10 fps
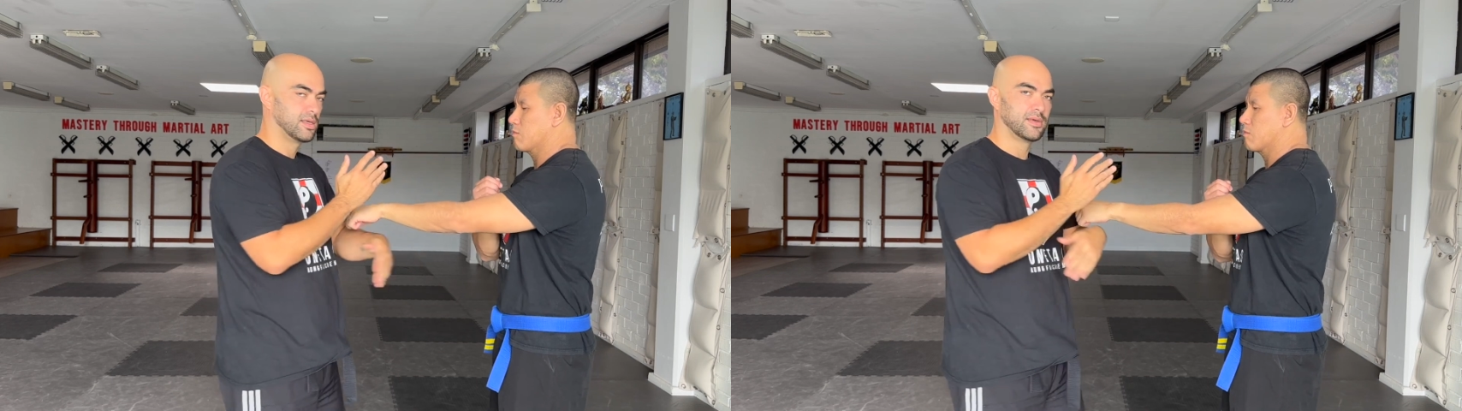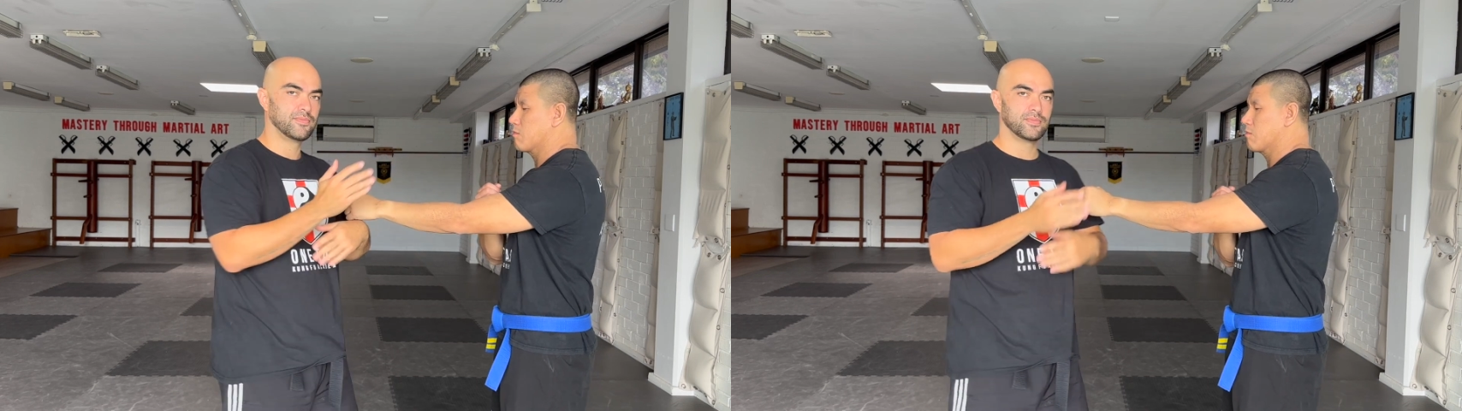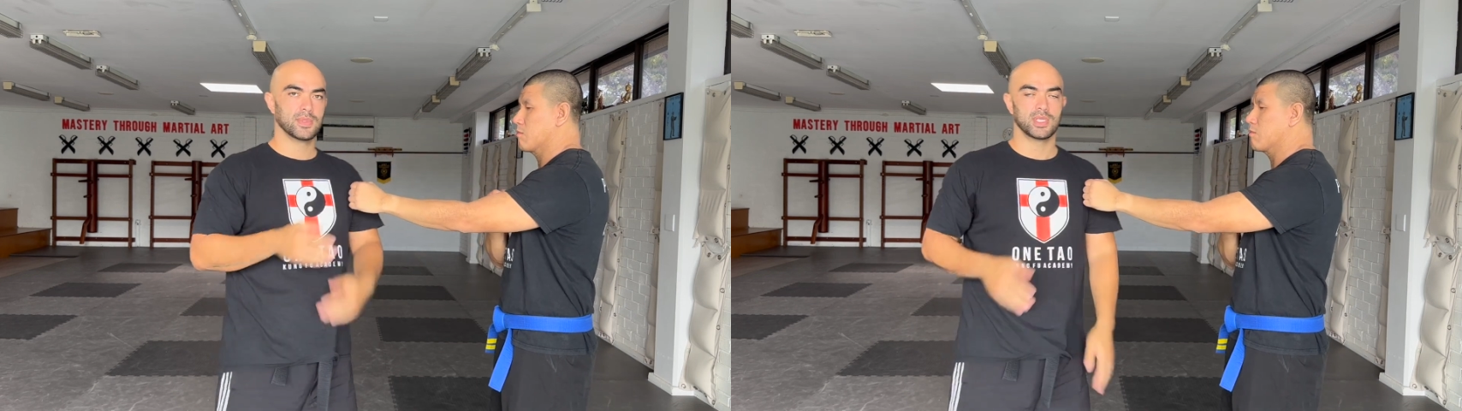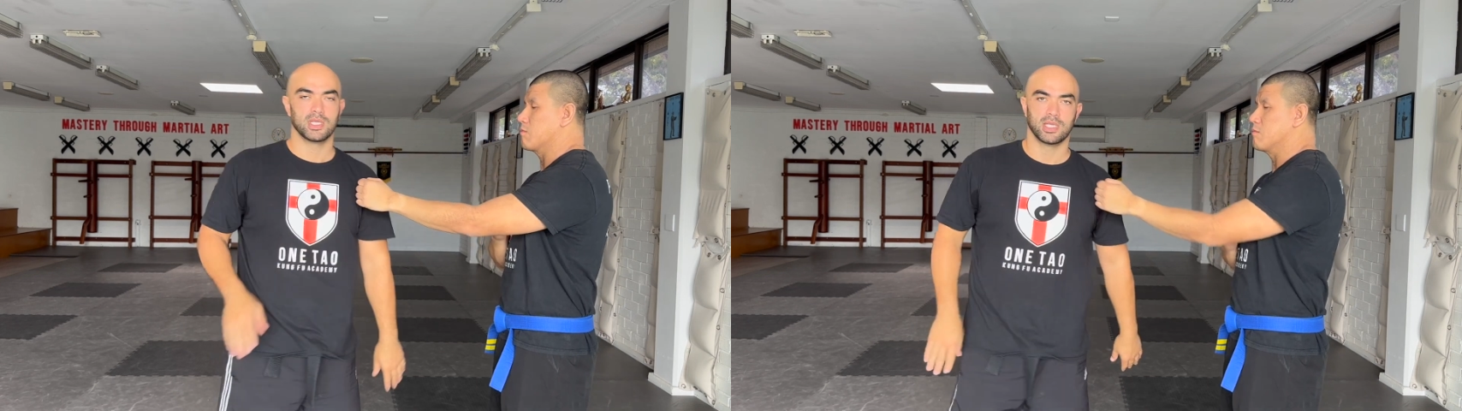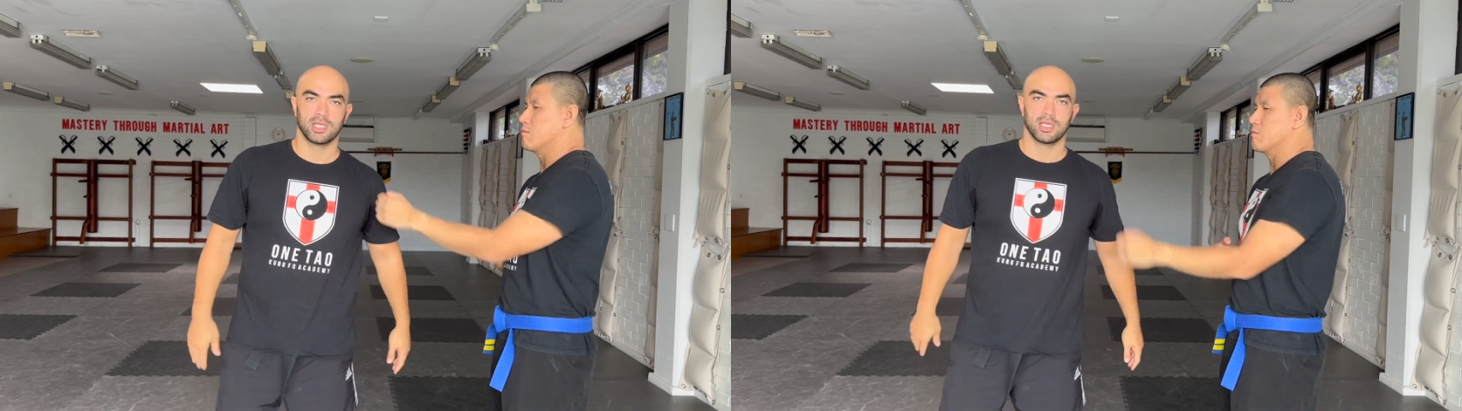Speaker 1: that.
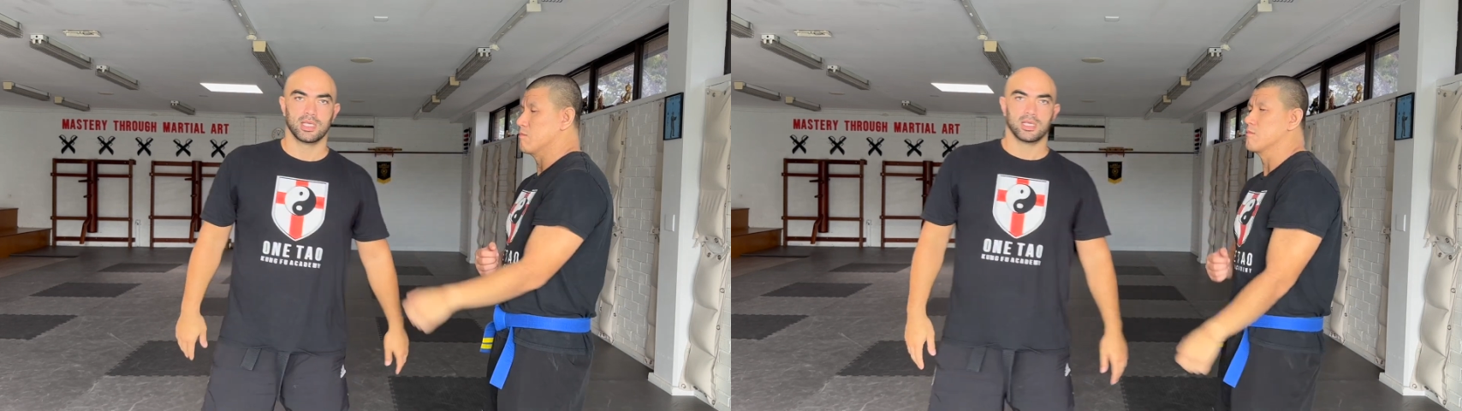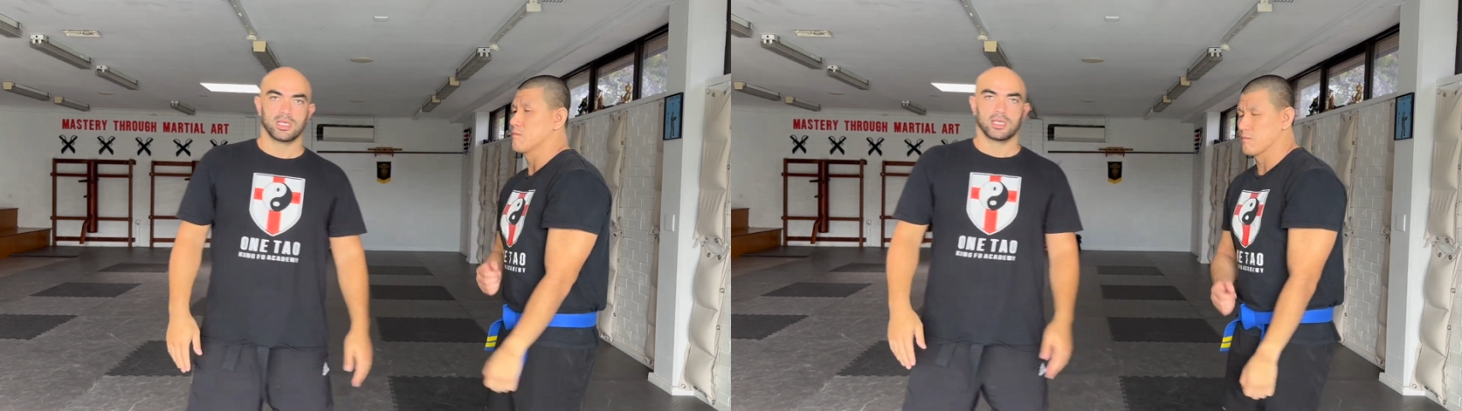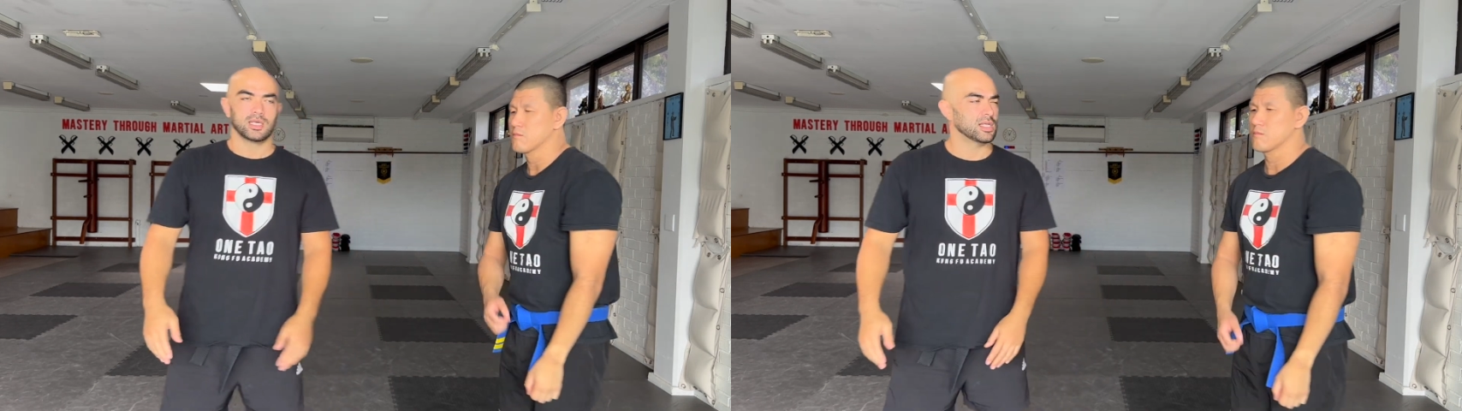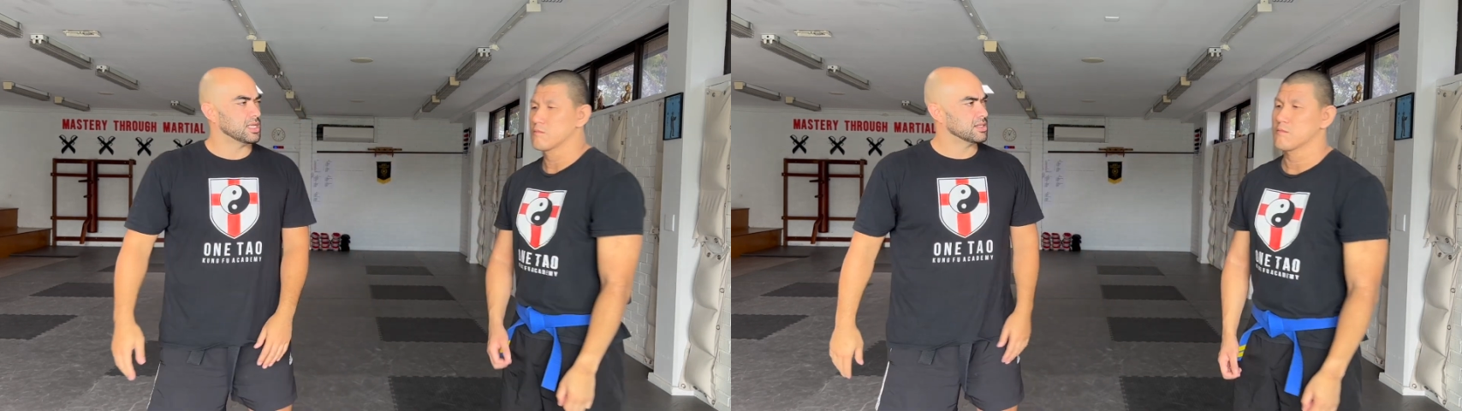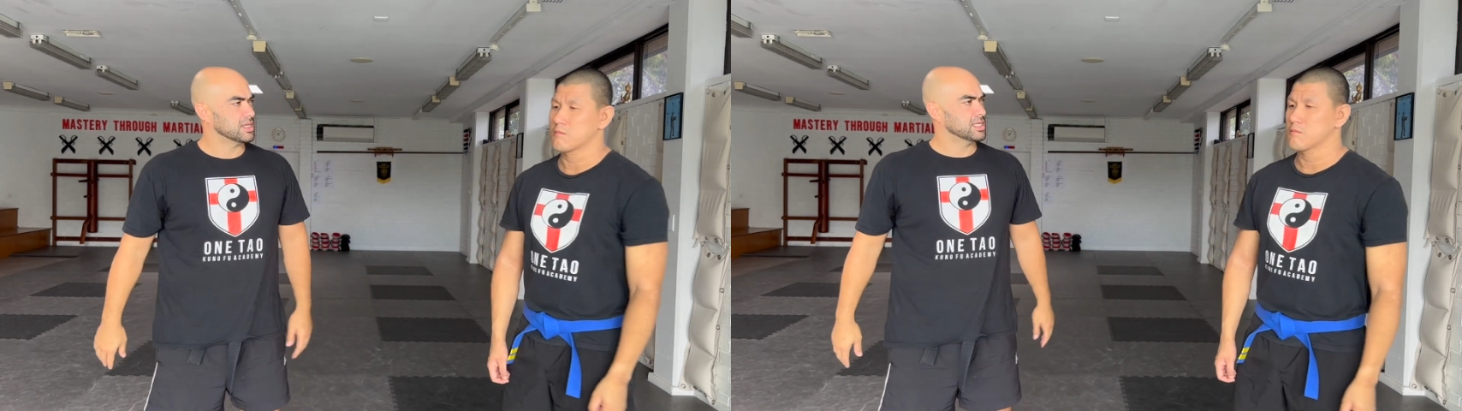Yeah. Any
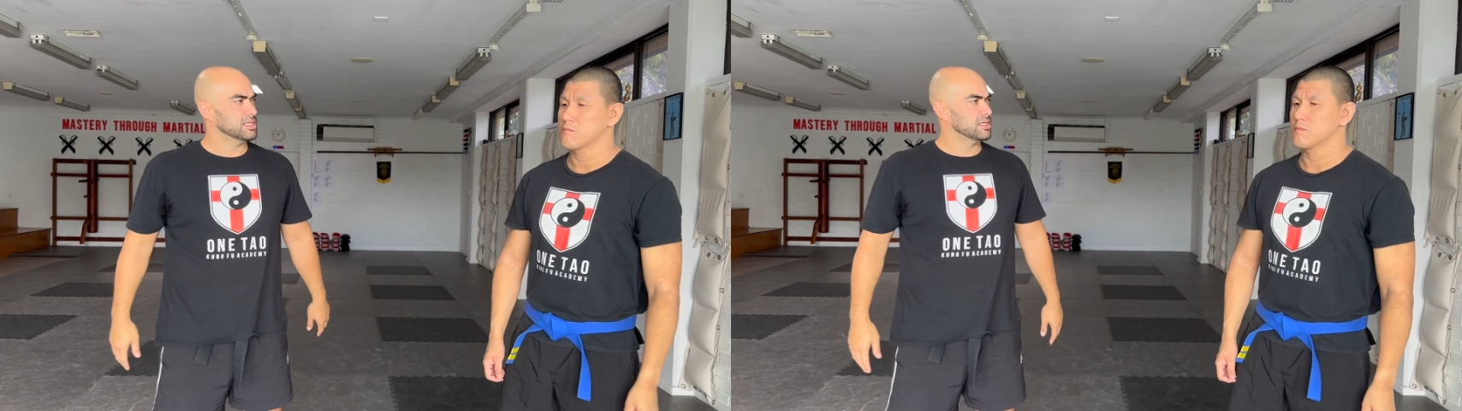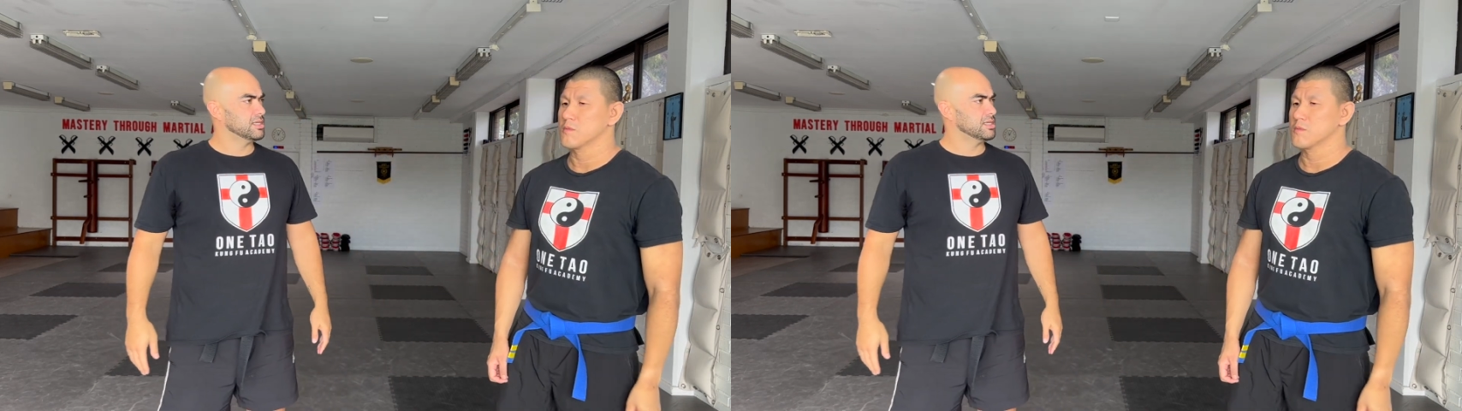other ideas?